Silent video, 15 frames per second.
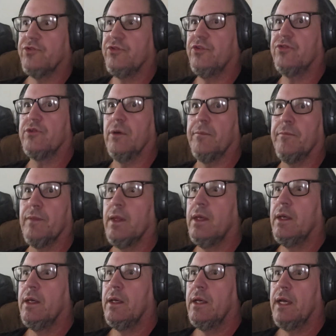system
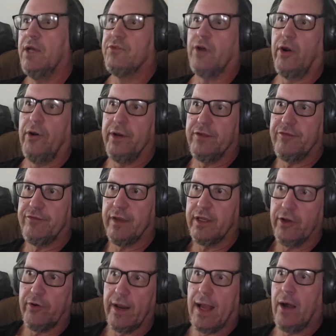has already
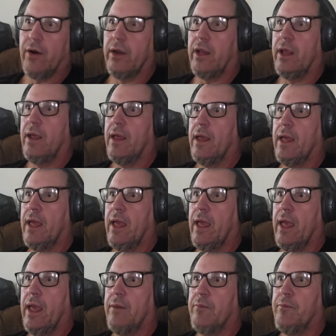figured out
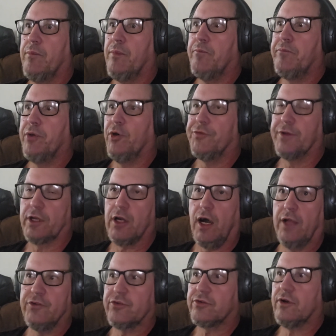and built a
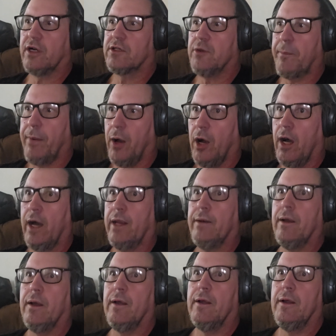construct
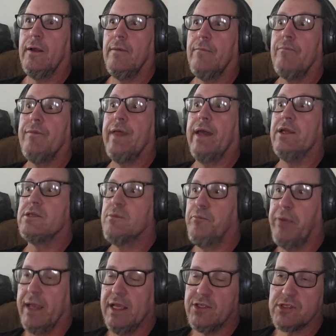upon that is
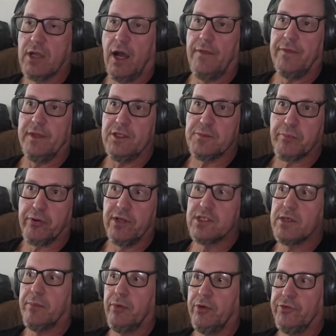based on these
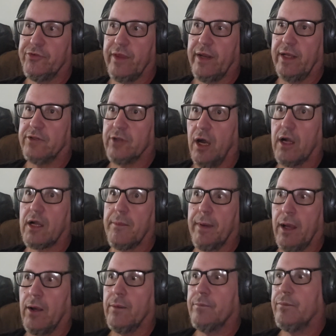principles that I talk
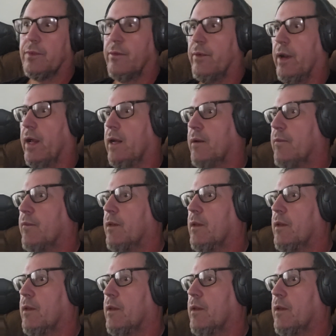about, right?